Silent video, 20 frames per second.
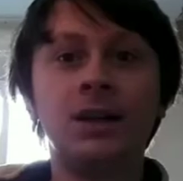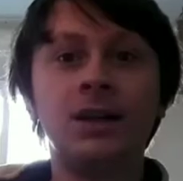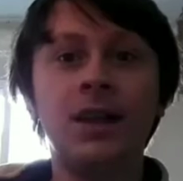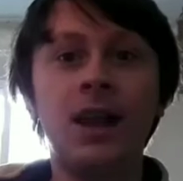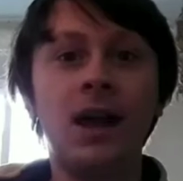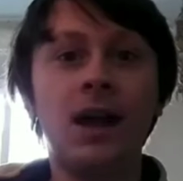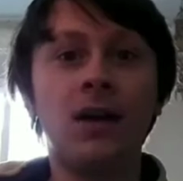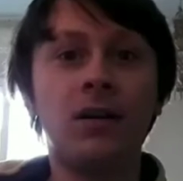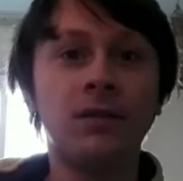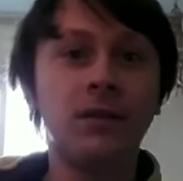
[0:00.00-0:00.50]

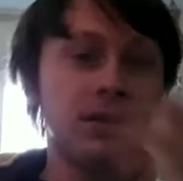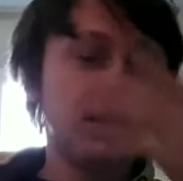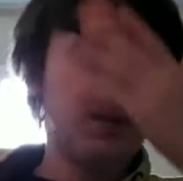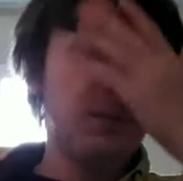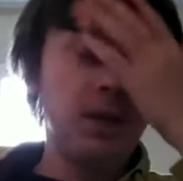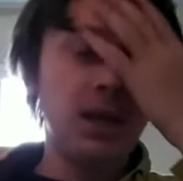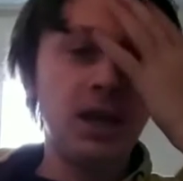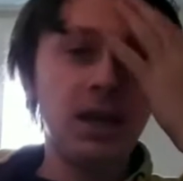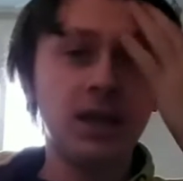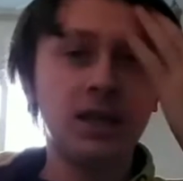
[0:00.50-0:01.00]
Now,
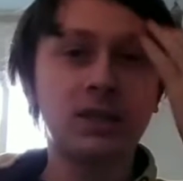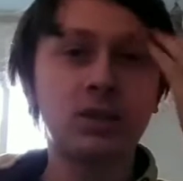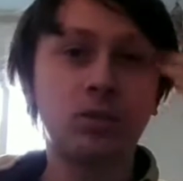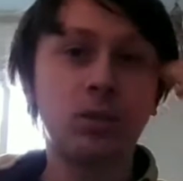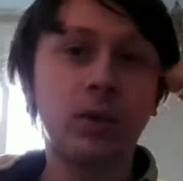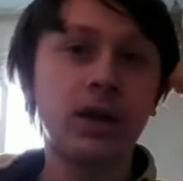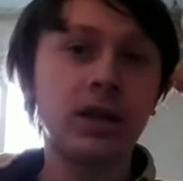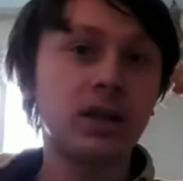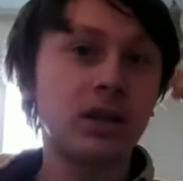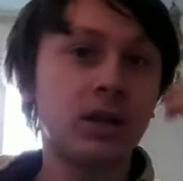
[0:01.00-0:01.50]
let me
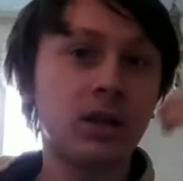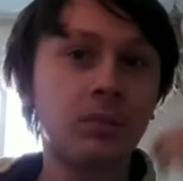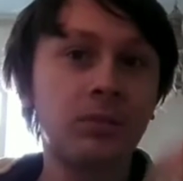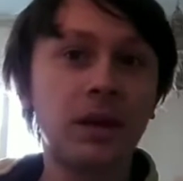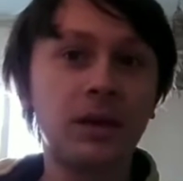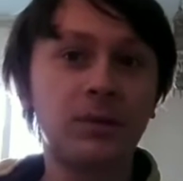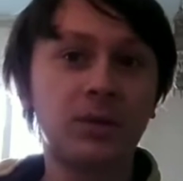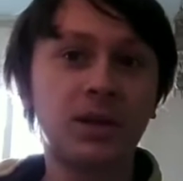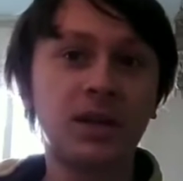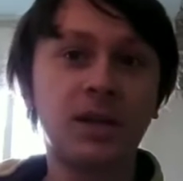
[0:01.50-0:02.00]
explain a little
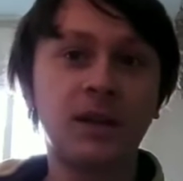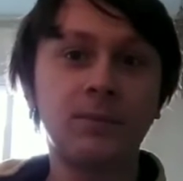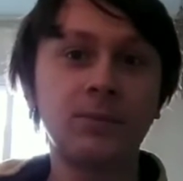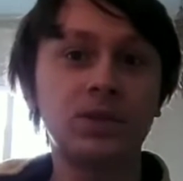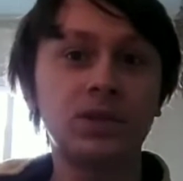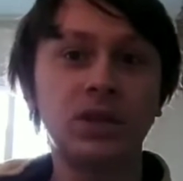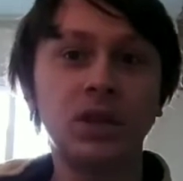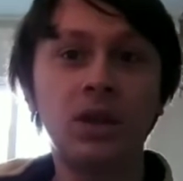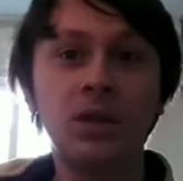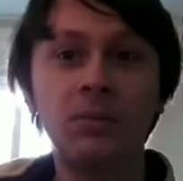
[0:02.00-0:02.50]
bit when it
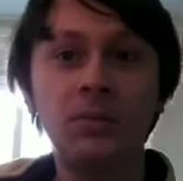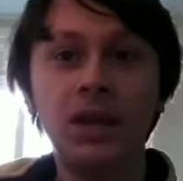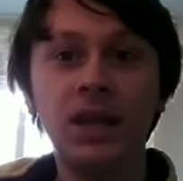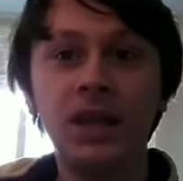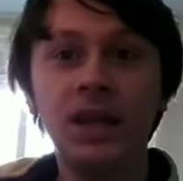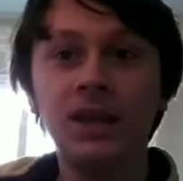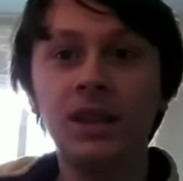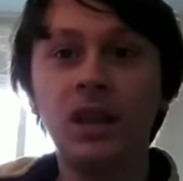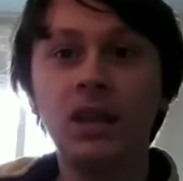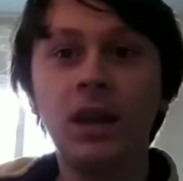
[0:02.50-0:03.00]
comes to
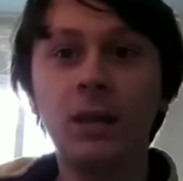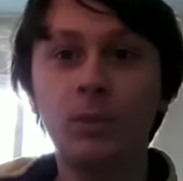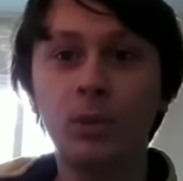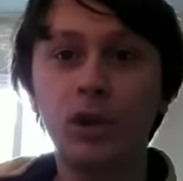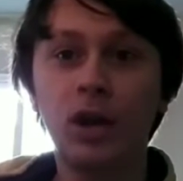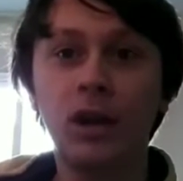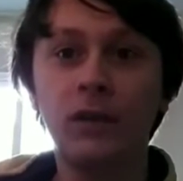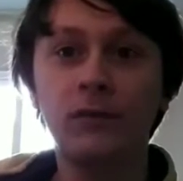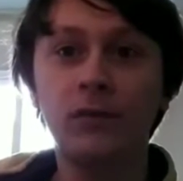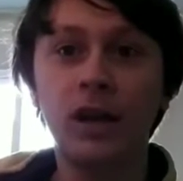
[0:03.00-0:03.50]
me and the
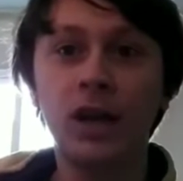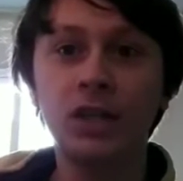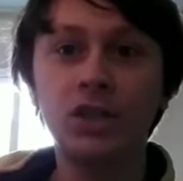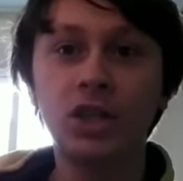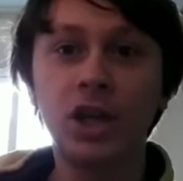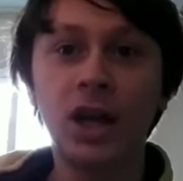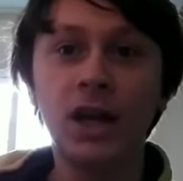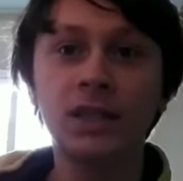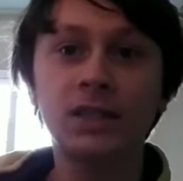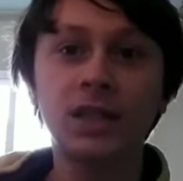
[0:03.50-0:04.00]
Leprechaun
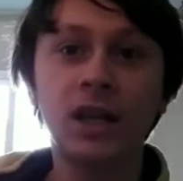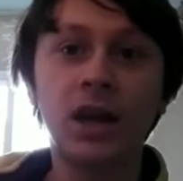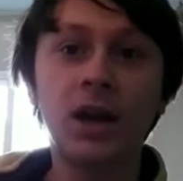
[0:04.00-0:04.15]
franchise.